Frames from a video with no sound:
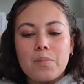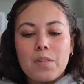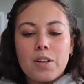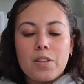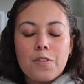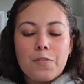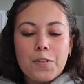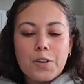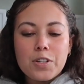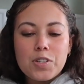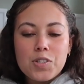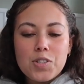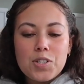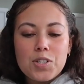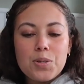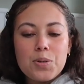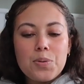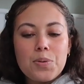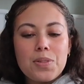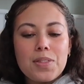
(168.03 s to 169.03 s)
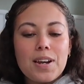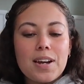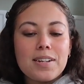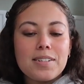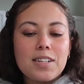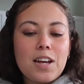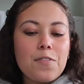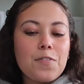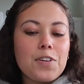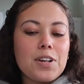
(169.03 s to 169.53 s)
the first 2 that I
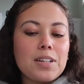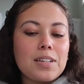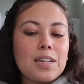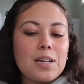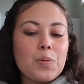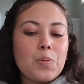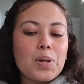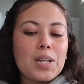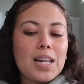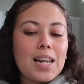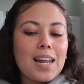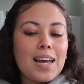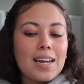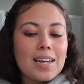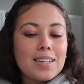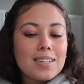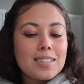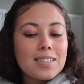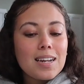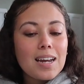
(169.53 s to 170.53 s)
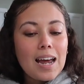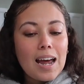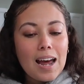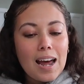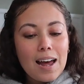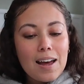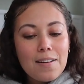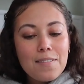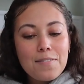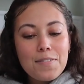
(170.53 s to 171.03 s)
definitely would like to
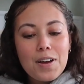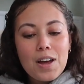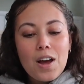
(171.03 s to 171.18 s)
have